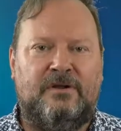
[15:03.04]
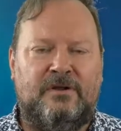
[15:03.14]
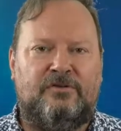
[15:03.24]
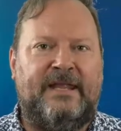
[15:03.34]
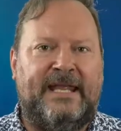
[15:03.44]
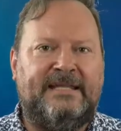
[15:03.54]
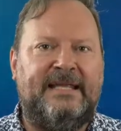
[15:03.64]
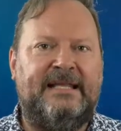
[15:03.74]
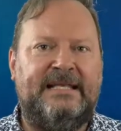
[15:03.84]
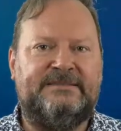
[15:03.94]

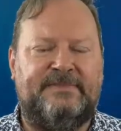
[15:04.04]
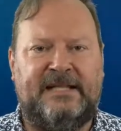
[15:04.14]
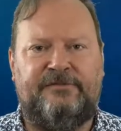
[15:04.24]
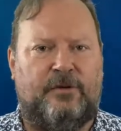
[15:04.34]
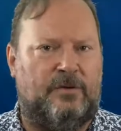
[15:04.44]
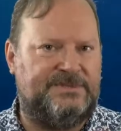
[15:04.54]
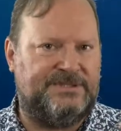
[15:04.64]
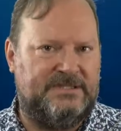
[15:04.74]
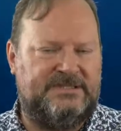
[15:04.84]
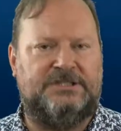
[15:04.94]
creating these platforms,
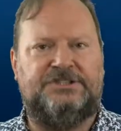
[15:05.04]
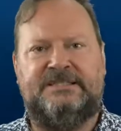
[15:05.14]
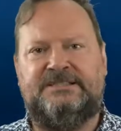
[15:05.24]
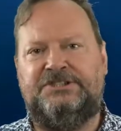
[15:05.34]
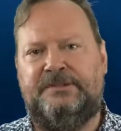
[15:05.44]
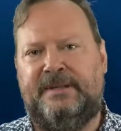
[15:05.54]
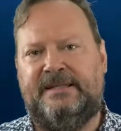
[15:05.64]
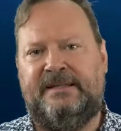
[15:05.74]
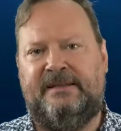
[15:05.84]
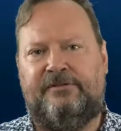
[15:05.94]
such as G P
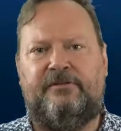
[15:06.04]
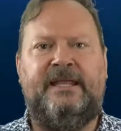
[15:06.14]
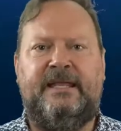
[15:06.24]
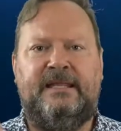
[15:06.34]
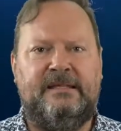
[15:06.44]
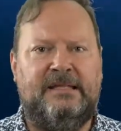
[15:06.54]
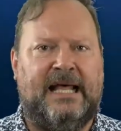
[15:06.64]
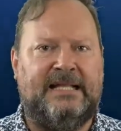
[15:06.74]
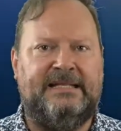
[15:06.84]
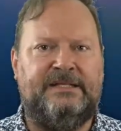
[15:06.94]
T three,
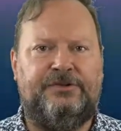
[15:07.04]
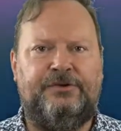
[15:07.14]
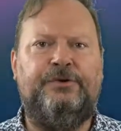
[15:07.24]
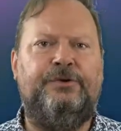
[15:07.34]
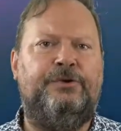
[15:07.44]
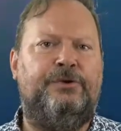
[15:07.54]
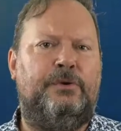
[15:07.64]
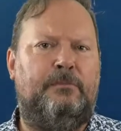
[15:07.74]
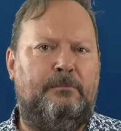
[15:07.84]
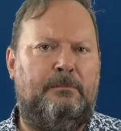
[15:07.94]
DALL-E two,